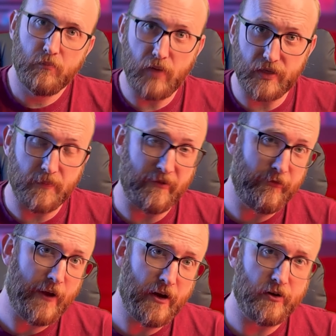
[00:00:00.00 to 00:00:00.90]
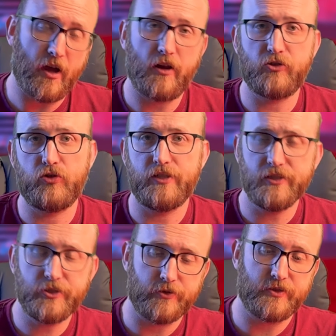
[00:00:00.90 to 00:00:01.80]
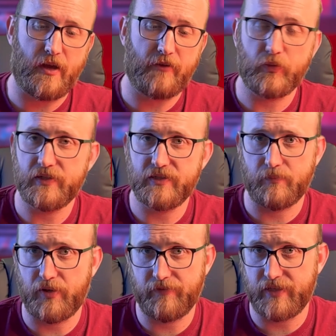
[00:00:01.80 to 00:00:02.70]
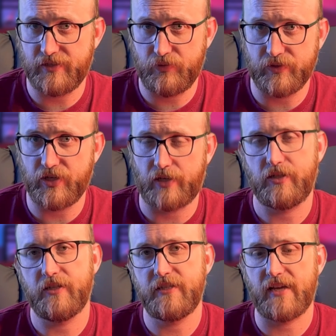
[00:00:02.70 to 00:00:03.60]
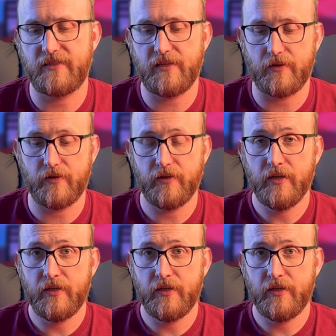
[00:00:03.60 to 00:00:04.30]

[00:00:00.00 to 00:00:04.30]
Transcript: But to be fair, not all traditional software is impervious to injection attacks either.